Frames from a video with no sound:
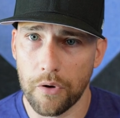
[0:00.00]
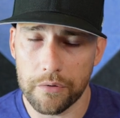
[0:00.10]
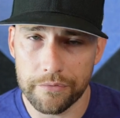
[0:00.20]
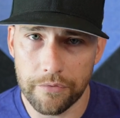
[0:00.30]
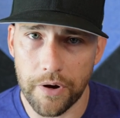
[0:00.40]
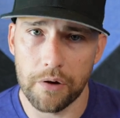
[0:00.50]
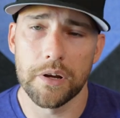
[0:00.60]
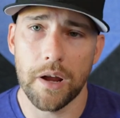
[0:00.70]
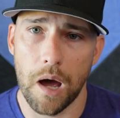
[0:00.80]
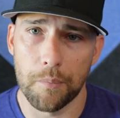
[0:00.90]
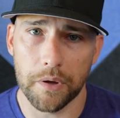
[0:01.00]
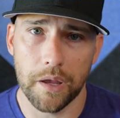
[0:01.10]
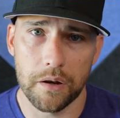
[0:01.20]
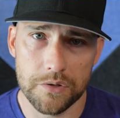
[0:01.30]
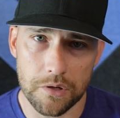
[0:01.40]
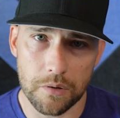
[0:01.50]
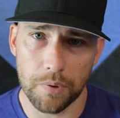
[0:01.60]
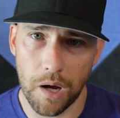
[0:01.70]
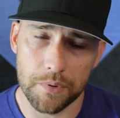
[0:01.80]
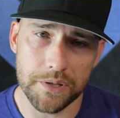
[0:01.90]
are very complicated, as you can
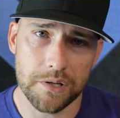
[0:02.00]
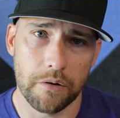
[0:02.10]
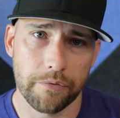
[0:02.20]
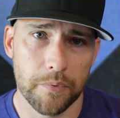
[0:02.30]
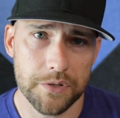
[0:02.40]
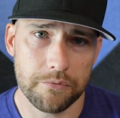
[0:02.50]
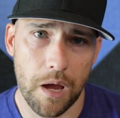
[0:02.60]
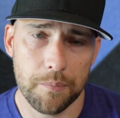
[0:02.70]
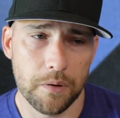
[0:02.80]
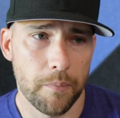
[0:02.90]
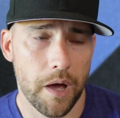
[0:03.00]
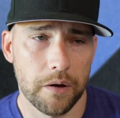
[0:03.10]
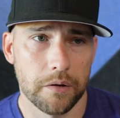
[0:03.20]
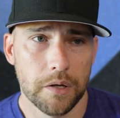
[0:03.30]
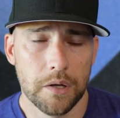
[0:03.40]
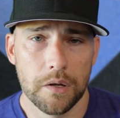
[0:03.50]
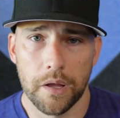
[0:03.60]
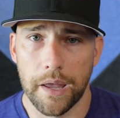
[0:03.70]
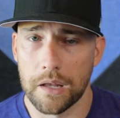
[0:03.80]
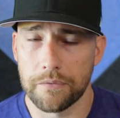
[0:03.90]
probably tell from us rapping about it.
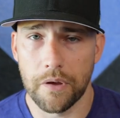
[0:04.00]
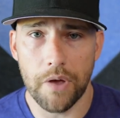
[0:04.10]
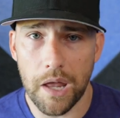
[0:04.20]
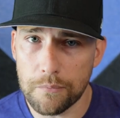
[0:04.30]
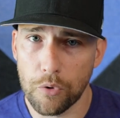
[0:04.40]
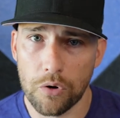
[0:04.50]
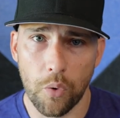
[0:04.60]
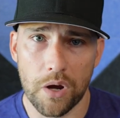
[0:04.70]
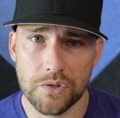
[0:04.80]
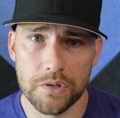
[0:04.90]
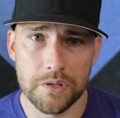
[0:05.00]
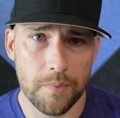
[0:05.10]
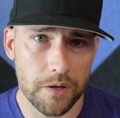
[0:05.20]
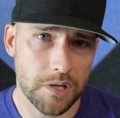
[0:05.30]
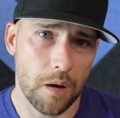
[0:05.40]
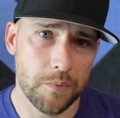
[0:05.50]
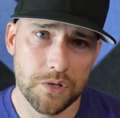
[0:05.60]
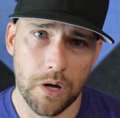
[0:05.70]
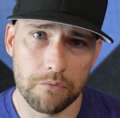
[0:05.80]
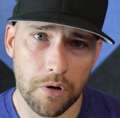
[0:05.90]
And if you have any more questions about Tommy
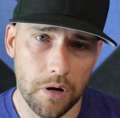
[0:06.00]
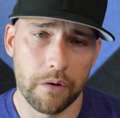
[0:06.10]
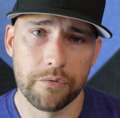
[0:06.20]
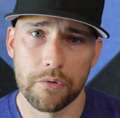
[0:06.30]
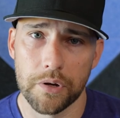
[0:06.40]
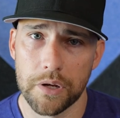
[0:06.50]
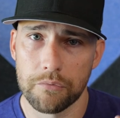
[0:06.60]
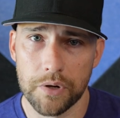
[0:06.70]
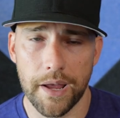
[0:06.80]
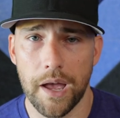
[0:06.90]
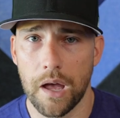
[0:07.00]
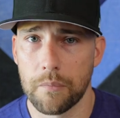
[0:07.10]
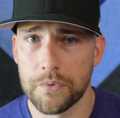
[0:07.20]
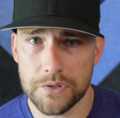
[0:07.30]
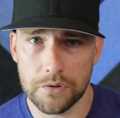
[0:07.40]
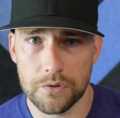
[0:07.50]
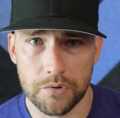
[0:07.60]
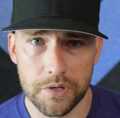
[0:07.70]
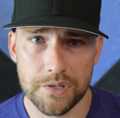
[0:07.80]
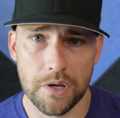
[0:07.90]
John recovery, rehab, the
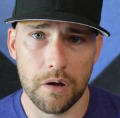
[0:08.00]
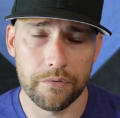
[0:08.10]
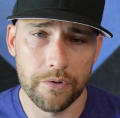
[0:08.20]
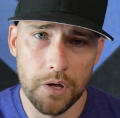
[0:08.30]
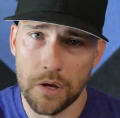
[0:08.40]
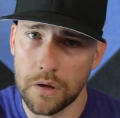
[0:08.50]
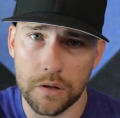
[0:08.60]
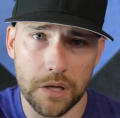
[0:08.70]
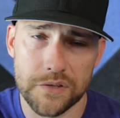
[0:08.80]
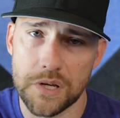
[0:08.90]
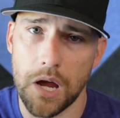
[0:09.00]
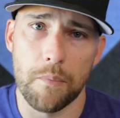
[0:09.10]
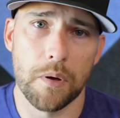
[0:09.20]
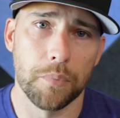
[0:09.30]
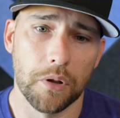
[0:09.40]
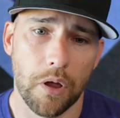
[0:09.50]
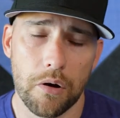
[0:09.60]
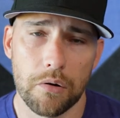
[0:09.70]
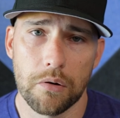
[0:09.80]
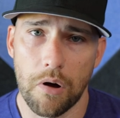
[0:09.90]
surgery itself, leave us a comment
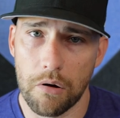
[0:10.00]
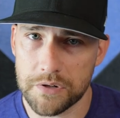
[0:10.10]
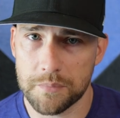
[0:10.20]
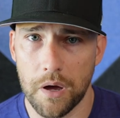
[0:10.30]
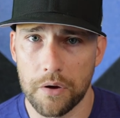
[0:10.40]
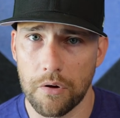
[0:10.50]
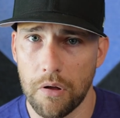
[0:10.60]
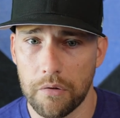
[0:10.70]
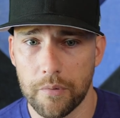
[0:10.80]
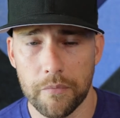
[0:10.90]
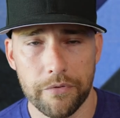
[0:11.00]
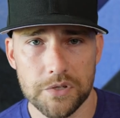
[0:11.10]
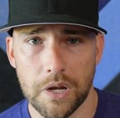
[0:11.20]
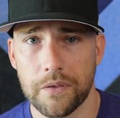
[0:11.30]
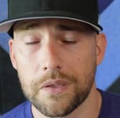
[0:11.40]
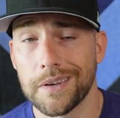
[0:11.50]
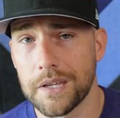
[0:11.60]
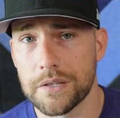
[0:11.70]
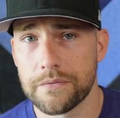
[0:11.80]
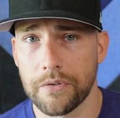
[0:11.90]
below. I'll respond to all of them. If there's anything that
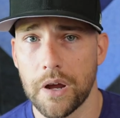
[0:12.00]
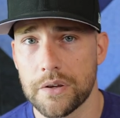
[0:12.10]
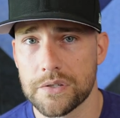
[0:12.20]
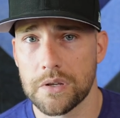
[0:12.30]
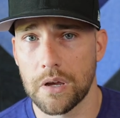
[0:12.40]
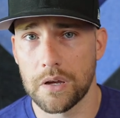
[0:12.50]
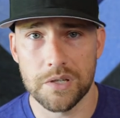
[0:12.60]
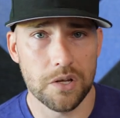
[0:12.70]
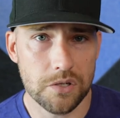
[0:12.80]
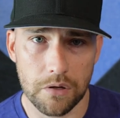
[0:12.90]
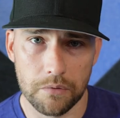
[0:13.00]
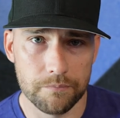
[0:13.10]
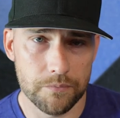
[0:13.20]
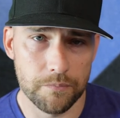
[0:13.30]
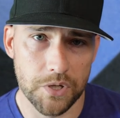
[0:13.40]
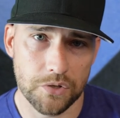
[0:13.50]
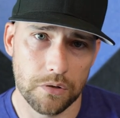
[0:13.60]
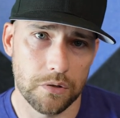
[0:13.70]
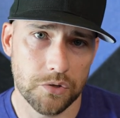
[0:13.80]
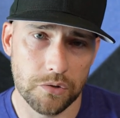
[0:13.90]
needs Frank's attention, I'll be sure
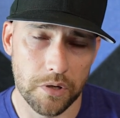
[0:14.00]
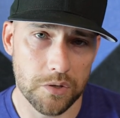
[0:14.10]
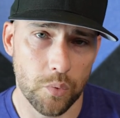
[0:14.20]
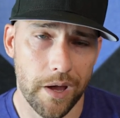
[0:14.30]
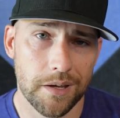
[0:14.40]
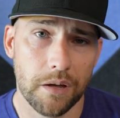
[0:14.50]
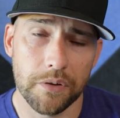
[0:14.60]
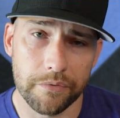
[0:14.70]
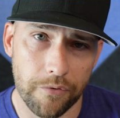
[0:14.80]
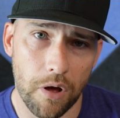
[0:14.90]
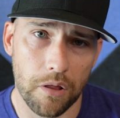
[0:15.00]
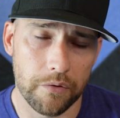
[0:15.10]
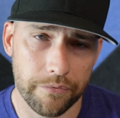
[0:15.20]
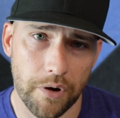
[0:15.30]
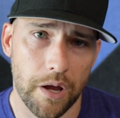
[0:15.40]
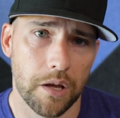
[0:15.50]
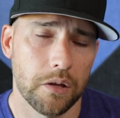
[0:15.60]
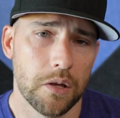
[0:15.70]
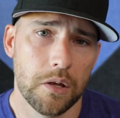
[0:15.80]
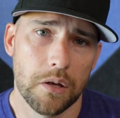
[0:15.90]
to shoot it his way. Definitely follow Frank
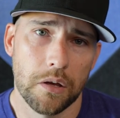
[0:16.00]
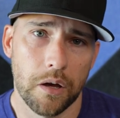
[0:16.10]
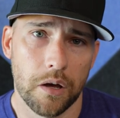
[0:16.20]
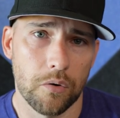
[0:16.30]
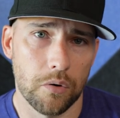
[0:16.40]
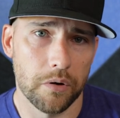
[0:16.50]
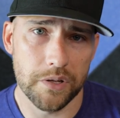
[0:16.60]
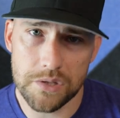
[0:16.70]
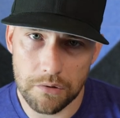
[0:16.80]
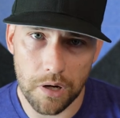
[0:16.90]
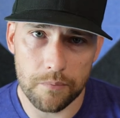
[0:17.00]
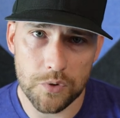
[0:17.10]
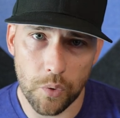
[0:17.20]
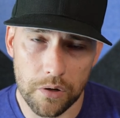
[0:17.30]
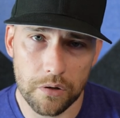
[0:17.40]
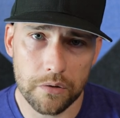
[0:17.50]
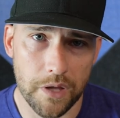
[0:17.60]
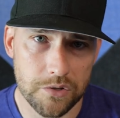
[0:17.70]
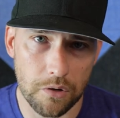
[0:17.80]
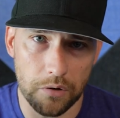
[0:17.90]
on Instagram, Twitter.
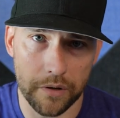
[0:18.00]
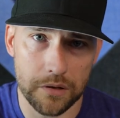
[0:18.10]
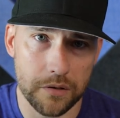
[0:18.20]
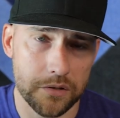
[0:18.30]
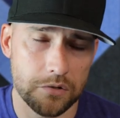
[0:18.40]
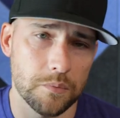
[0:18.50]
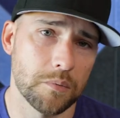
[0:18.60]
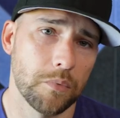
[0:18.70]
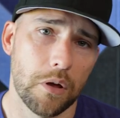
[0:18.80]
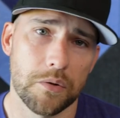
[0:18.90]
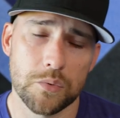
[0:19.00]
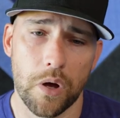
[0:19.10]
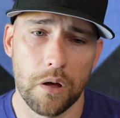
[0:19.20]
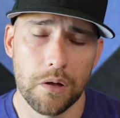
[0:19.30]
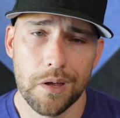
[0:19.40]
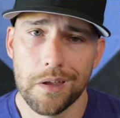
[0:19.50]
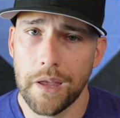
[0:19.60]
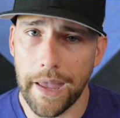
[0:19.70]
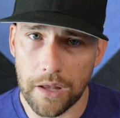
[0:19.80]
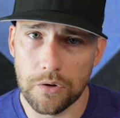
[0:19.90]
That's all in the description below as well.
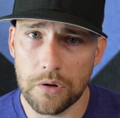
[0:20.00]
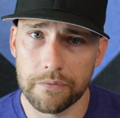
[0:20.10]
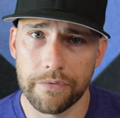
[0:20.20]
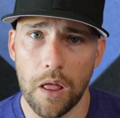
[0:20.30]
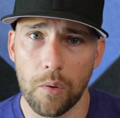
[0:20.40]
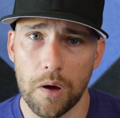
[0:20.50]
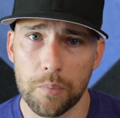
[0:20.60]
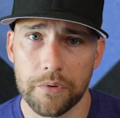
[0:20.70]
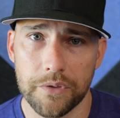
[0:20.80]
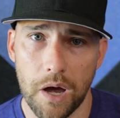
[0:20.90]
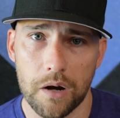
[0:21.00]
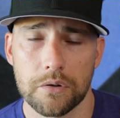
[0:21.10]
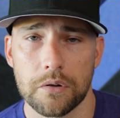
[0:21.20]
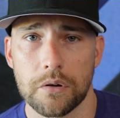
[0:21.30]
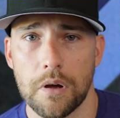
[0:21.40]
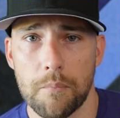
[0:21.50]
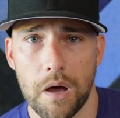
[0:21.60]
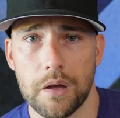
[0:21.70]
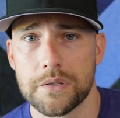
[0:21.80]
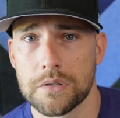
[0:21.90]
And you can follow up with Dr.
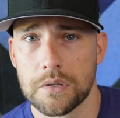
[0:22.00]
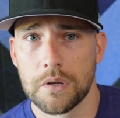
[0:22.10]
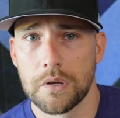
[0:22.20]
Ahmad's